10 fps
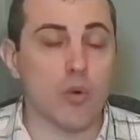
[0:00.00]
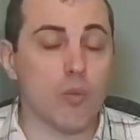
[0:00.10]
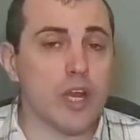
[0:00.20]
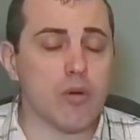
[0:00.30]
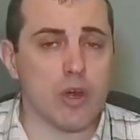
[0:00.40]

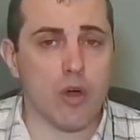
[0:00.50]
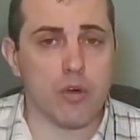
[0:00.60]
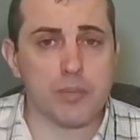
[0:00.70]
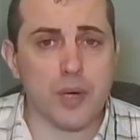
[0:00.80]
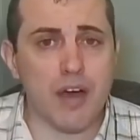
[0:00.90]
We don't know.
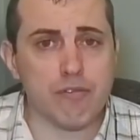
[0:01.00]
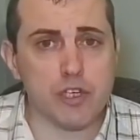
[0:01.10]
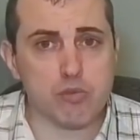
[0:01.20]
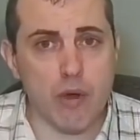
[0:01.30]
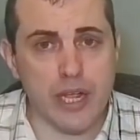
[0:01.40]
The
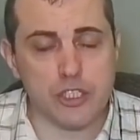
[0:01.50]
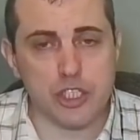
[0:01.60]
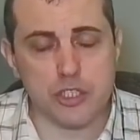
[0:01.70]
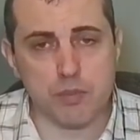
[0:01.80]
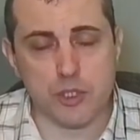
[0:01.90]
profit
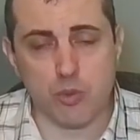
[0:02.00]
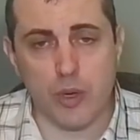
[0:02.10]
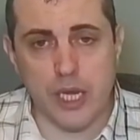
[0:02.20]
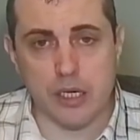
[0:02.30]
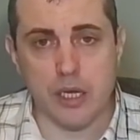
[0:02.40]
ranges
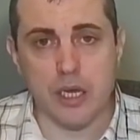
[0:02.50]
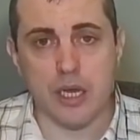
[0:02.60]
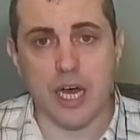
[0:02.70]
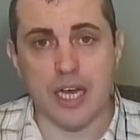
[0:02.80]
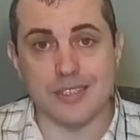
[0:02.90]
between
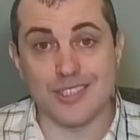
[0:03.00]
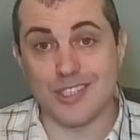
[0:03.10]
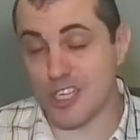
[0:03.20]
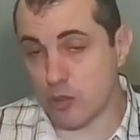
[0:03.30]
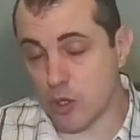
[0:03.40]
uh,
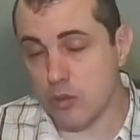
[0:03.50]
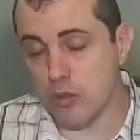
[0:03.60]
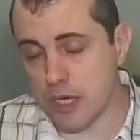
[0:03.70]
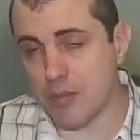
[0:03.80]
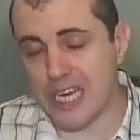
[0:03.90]
zero
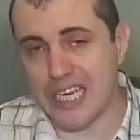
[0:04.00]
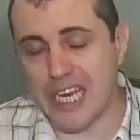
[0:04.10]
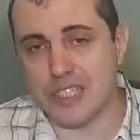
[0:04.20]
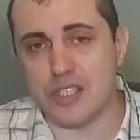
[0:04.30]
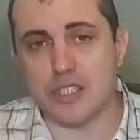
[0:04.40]
in many
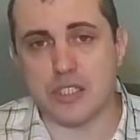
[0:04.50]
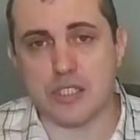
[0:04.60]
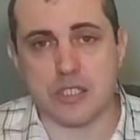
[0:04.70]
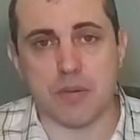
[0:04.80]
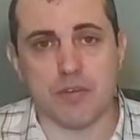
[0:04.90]
cases,
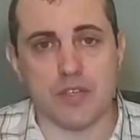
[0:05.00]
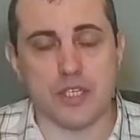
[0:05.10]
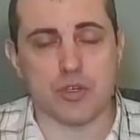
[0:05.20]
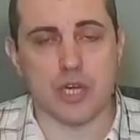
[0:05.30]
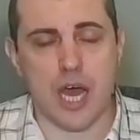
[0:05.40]
some of
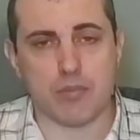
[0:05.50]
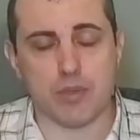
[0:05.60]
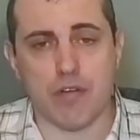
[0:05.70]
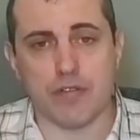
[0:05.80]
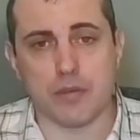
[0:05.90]
these are not
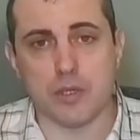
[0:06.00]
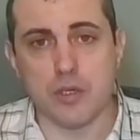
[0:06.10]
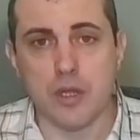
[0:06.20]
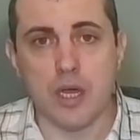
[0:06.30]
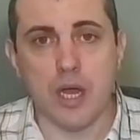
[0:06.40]

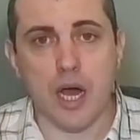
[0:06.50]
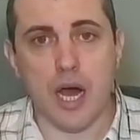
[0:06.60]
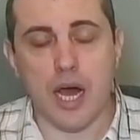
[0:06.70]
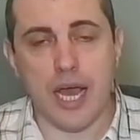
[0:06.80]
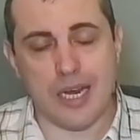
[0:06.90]
profitable,
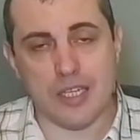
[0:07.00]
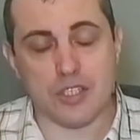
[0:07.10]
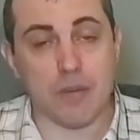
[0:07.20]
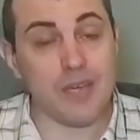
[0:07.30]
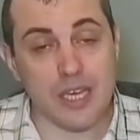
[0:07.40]
uh, and in
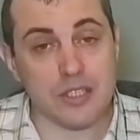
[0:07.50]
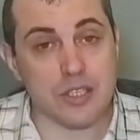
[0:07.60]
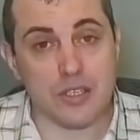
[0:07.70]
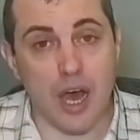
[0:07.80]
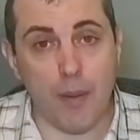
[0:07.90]
some
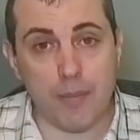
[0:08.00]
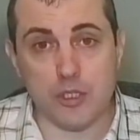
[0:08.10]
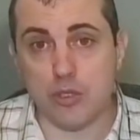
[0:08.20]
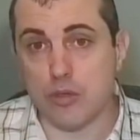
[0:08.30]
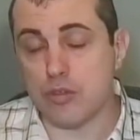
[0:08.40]
cases up
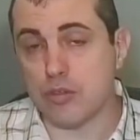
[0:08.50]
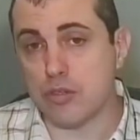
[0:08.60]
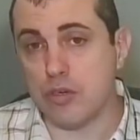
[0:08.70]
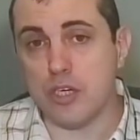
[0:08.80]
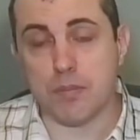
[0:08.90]
to
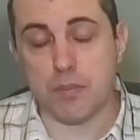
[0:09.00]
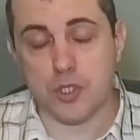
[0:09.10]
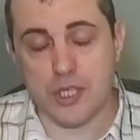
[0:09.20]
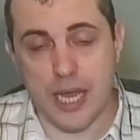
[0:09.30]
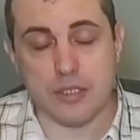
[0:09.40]

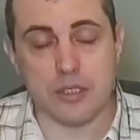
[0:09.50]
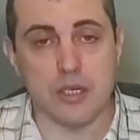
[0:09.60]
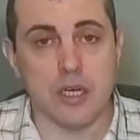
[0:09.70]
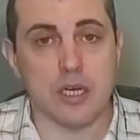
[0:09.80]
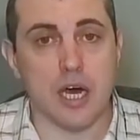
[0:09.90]
30%
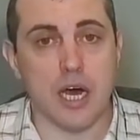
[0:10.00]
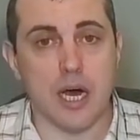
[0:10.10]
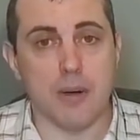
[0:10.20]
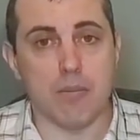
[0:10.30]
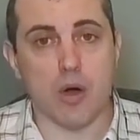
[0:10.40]

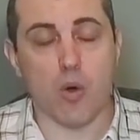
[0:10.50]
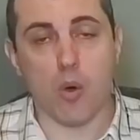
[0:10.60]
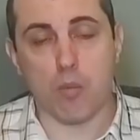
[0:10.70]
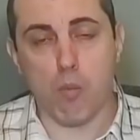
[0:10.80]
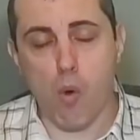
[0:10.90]
um,
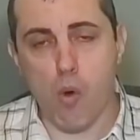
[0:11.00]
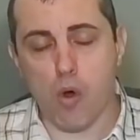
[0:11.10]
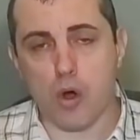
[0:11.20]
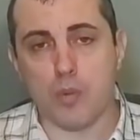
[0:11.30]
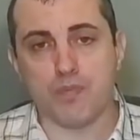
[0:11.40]
or
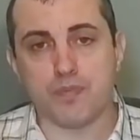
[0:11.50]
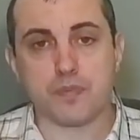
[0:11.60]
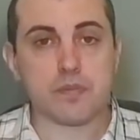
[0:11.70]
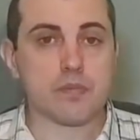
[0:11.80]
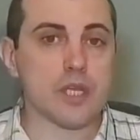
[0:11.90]
more
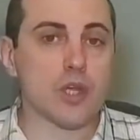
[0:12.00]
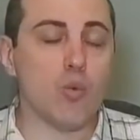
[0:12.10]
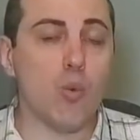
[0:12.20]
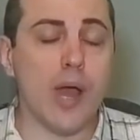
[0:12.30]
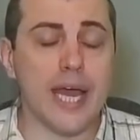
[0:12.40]

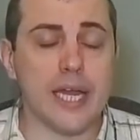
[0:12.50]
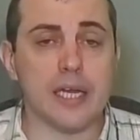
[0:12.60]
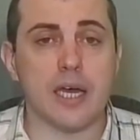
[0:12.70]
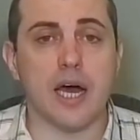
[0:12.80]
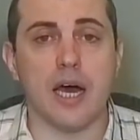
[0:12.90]

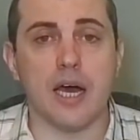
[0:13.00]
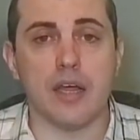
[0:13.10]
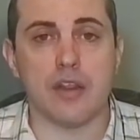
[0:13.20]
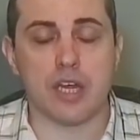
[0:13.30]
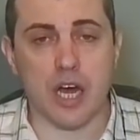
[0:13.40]
when
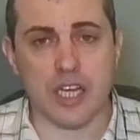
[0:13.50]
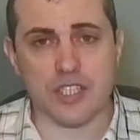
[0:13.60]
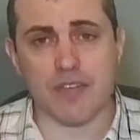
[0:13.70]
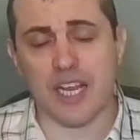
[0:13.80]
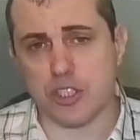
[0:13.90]
uh, the
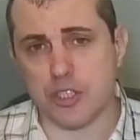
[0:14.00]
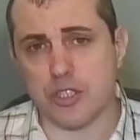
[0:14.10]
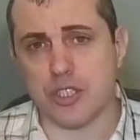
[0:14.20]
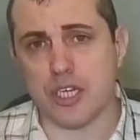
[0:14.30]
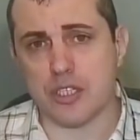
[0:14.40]
cost of
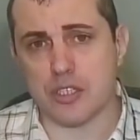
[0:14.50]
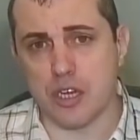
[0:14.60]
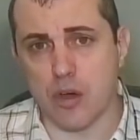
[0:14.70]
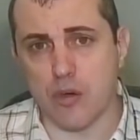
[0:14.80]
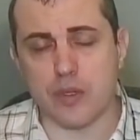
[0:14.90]
electricity is
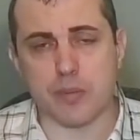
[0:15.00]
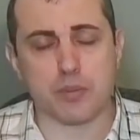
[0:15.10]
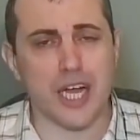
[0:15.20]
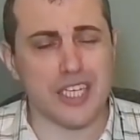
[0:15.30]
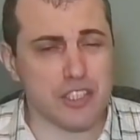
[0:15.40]
low, the
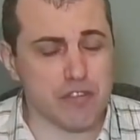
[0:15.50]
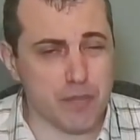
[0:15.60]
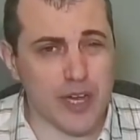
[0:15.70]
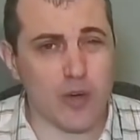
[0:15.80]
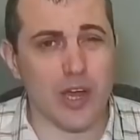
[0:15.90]
price of
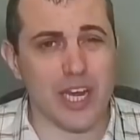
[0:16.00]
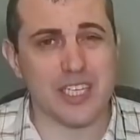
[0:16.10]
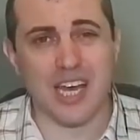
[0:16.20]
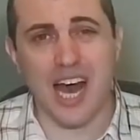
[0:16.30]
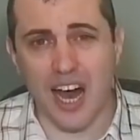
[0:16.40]
Bitcoin
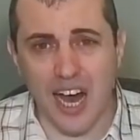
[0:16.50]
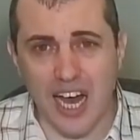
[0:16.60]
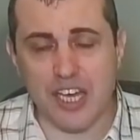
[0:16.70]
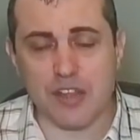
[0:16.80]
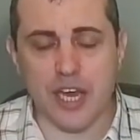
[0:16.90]
is
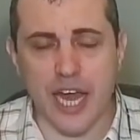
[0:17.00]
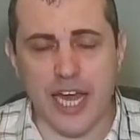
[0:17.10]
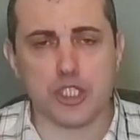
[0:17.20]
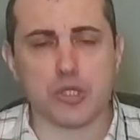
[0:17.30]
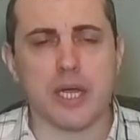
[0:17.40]
high, the
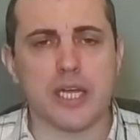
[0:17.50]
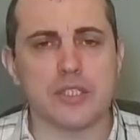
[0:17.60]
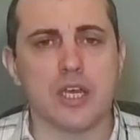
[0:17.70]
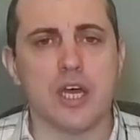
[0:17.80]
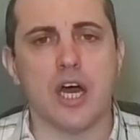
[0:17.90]
hash
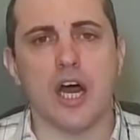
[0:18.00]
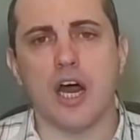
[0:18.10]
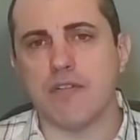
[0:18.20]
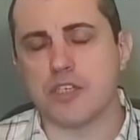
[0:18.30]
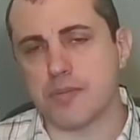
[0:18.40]
rate
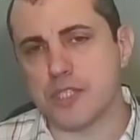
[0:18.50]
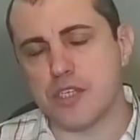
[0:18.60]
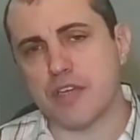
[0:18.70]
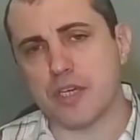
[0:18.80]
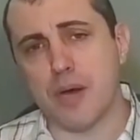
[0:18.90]
of a
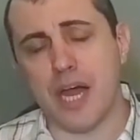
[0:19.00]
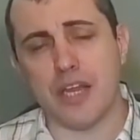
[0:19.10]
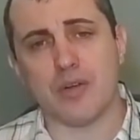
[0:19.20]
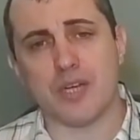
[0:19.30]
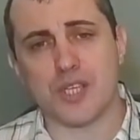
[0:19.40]
specific
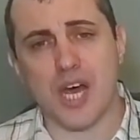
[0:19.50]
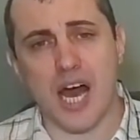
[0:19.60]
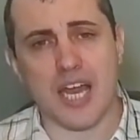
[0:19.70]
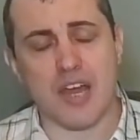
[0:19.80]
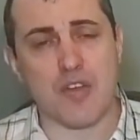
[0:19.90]
miner is
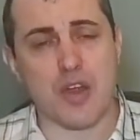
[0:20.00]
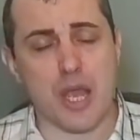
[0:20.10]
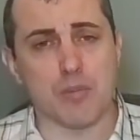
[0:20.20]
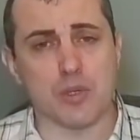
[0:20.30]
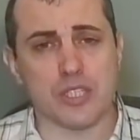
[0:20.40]
high, and they're
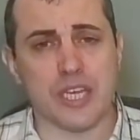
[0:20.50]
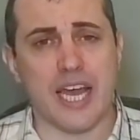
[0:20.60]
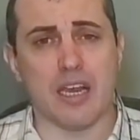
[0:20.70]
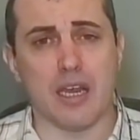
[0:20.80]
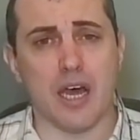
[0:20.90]
able to
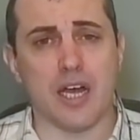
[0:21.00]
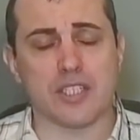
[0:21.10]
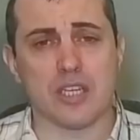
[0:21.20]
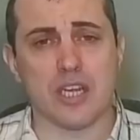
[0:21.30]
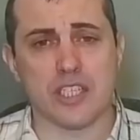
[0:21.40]
get
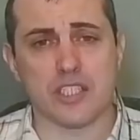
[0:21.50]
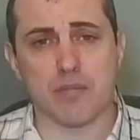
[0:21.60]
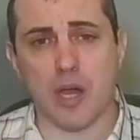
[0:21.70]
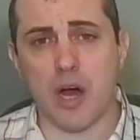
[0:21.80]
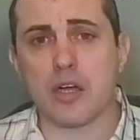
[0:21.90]
lots and lots
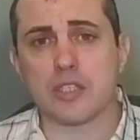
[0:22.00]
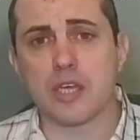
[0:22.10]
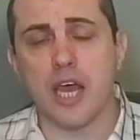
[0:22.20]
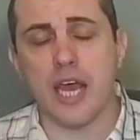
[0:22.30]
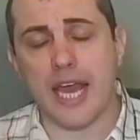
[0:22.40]
of
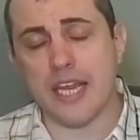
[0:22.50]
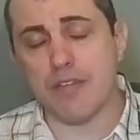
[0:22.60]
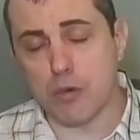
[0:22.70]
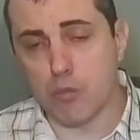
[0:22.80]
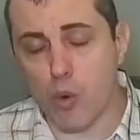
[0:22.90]
blocks, and
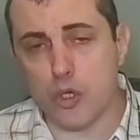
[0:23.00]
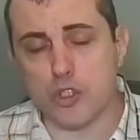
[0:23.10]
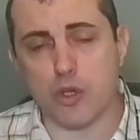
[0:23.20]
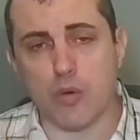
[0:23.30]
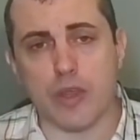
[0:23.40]
even more
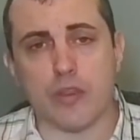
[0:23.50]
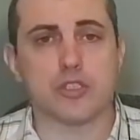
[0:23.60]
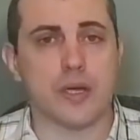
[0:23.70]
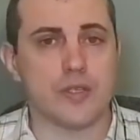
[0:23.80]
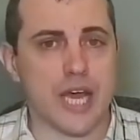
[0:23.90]
so when the
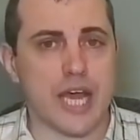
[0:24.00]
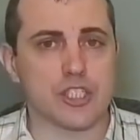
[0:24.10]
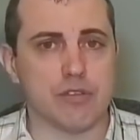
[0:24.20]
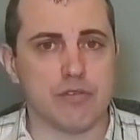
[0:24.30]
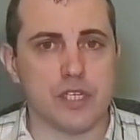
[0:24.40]

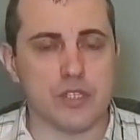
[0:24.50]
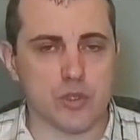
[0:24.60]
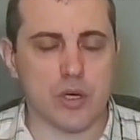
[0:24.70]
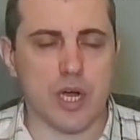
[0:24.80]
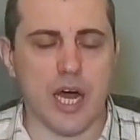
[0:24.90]
transaction fees
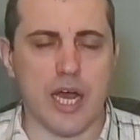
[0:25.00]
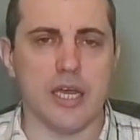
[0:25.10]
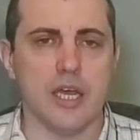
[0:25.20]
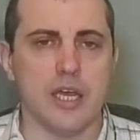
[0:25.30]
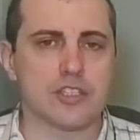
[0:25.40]
are high.
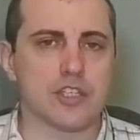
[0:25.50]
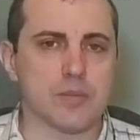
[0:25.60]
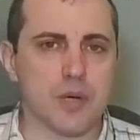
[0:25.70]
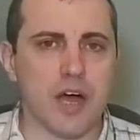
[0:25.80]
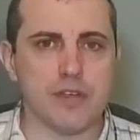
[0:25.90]
So the
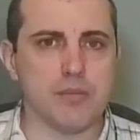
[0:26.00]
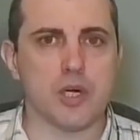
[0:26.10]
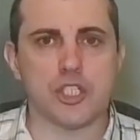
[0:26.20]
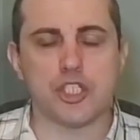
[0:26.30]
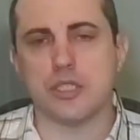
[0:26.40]
profit
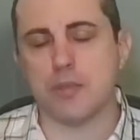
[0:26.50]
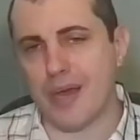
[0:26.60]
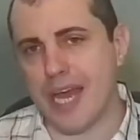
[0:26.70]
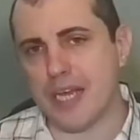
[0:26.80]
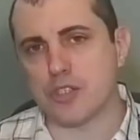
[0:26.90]
margin
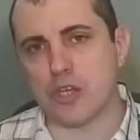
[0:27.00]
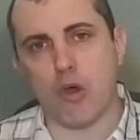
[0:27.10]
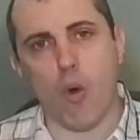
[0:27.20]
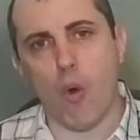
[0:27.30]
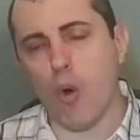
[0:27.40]
depends on
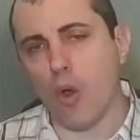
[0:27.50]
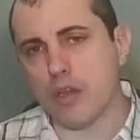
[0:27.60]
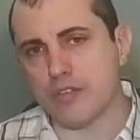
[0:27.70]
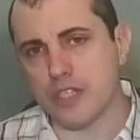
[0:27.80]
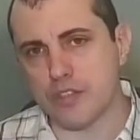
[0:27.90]
all
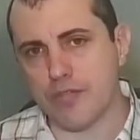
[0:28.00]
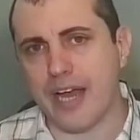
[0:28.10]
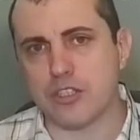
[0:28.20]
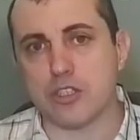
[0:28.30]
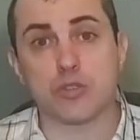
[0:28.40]
of these
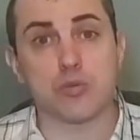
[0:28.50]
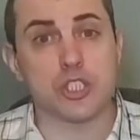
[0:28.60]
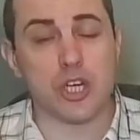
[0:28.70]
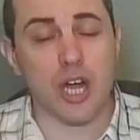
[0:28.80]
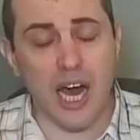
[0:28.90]
factors,
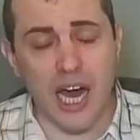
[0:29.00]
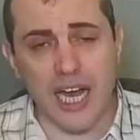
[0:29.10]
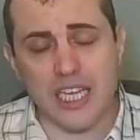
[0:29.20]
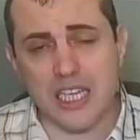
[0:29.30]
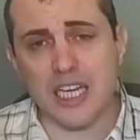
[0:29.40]
which are
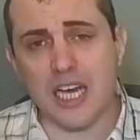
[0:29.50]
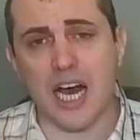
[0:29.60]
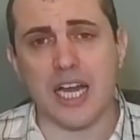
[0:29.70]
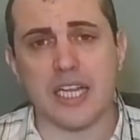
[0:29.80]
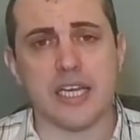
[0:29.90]
highly,
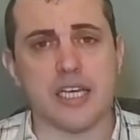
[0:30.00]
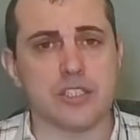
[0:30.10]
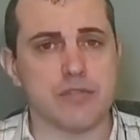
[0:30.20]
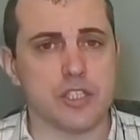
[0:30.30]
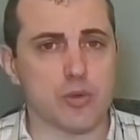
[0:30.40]
highly
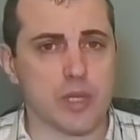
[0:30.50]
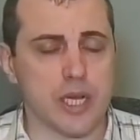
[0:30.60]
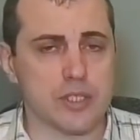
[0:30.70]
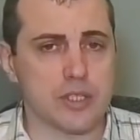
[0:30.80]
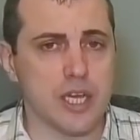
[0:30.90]

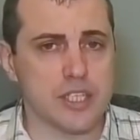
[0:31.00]
individualized.